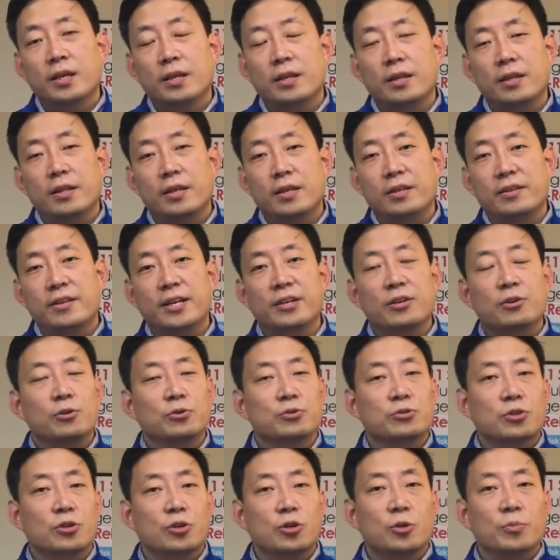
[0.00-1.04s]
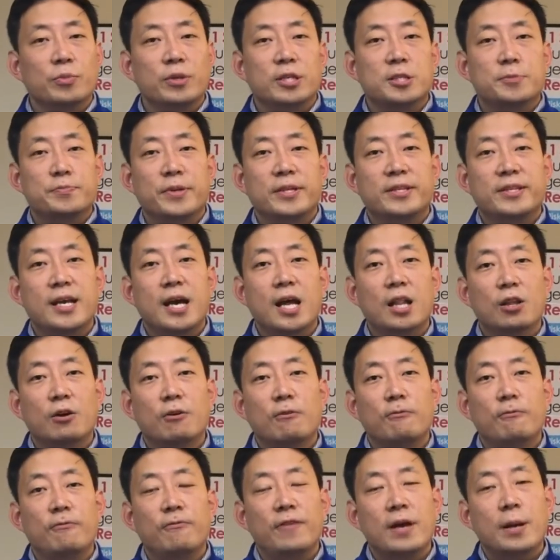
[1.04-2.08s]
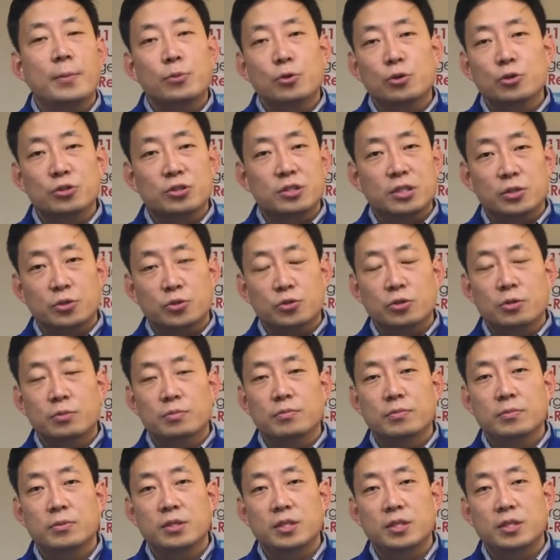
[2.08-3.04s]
The technical term is Patellofemoral Syndrome.